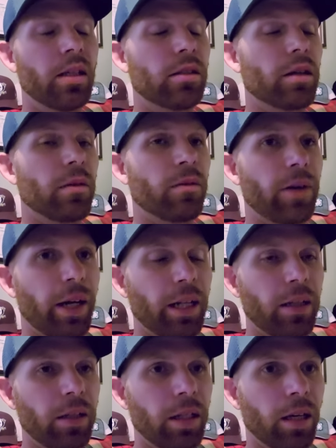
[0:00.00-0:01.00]
So I
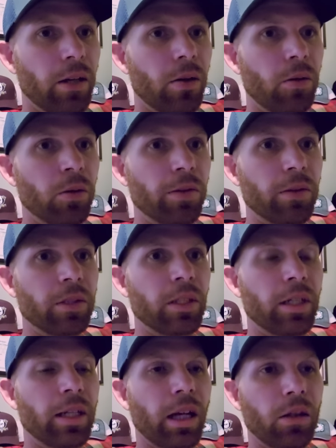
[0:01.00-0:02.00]
finally got a hold of a
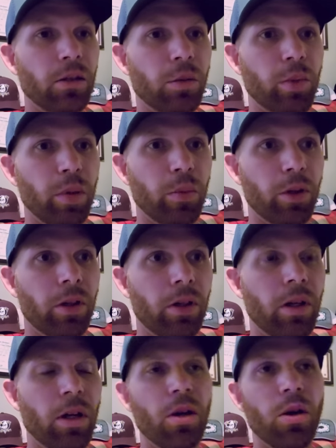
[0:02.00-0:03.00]
city council member
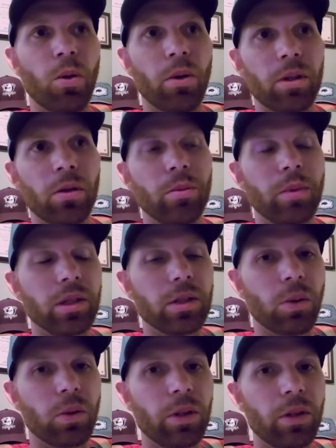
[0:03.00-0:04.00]
who I told my
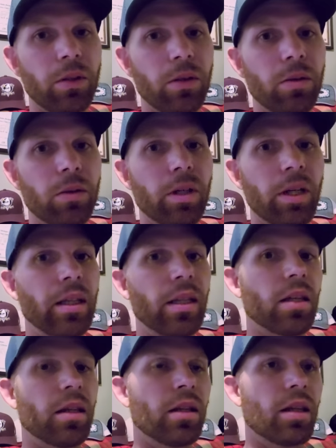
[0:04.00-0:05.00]
story to, and
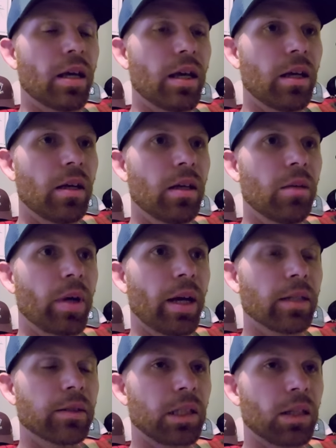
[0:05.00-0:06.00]
then they
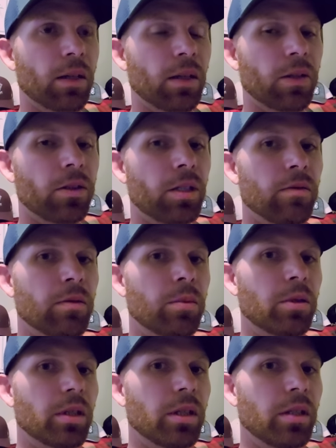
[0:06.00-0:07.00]
passed it on to the chief of
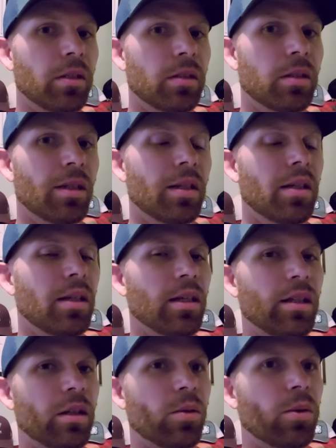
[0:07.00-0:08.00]
police.
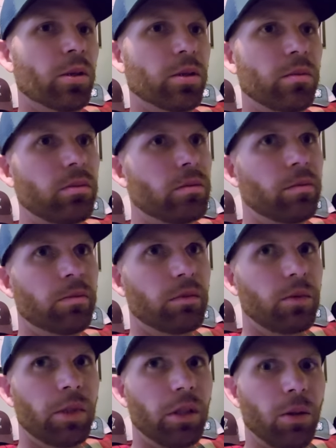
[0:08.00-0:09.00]
And then it wasn't,
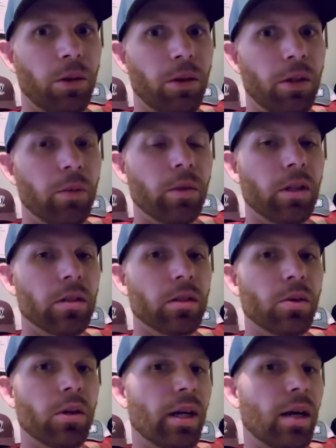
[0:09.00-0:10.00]
you know, 30 minutes
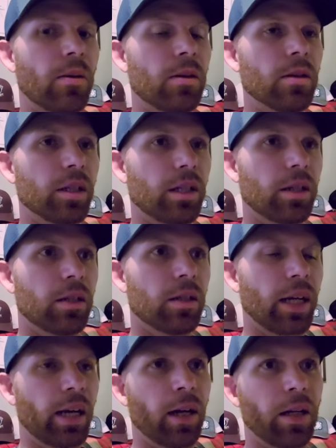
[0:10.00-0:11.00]
to an hour
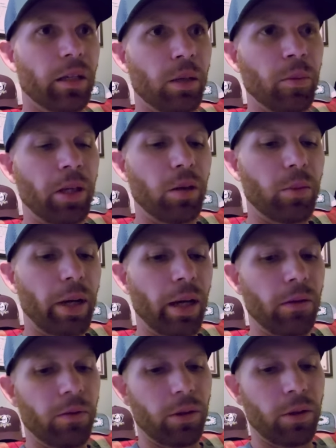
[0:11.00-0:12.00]
later, I got an email
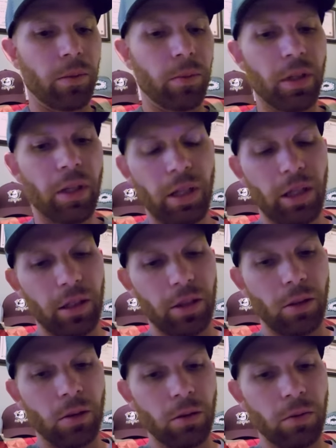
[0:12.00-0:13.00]
back from
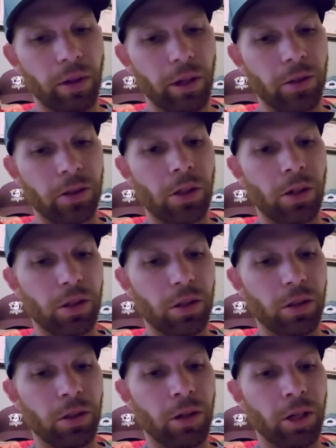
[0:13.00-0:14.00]
Internal Affairs
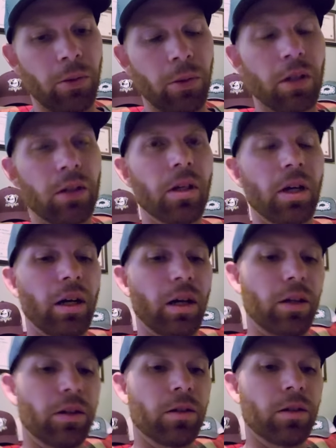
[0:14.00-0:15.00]
Sergeant Gregory,
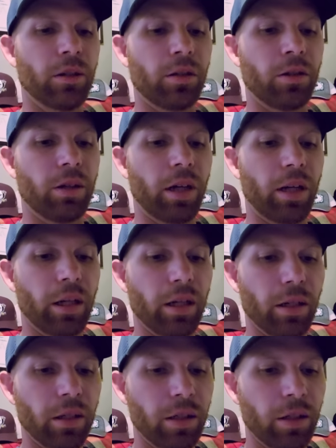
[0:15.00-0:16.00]
uh, Greg
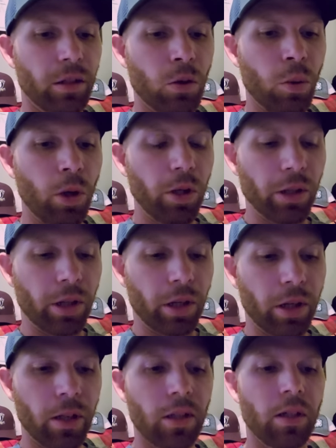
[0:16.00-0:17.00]
Quiller,
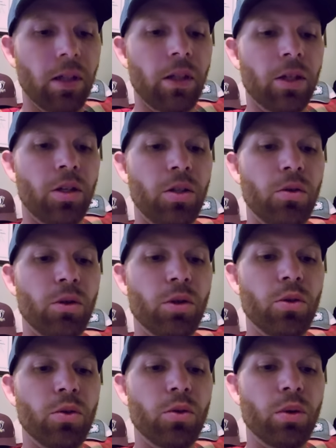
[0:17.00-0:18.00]
Q
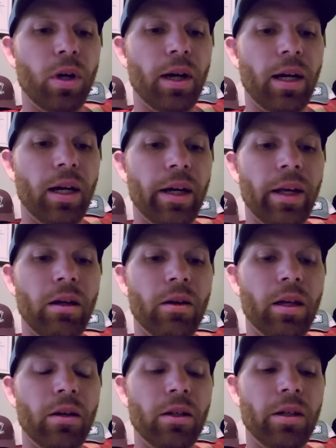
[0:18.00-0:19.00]
U I L
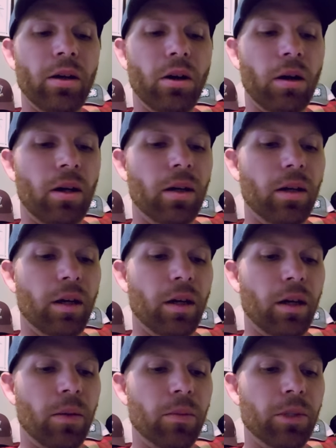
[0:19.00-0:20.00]
L E R,
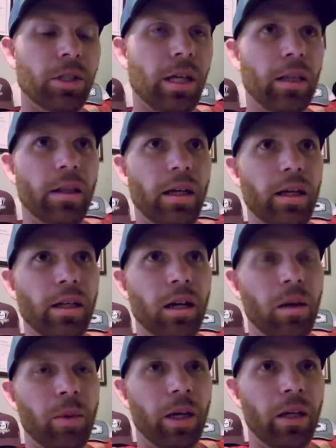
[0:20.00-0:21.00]
um, saying that he
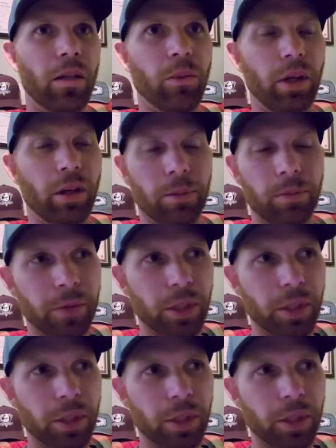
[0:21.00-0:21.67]
got my email.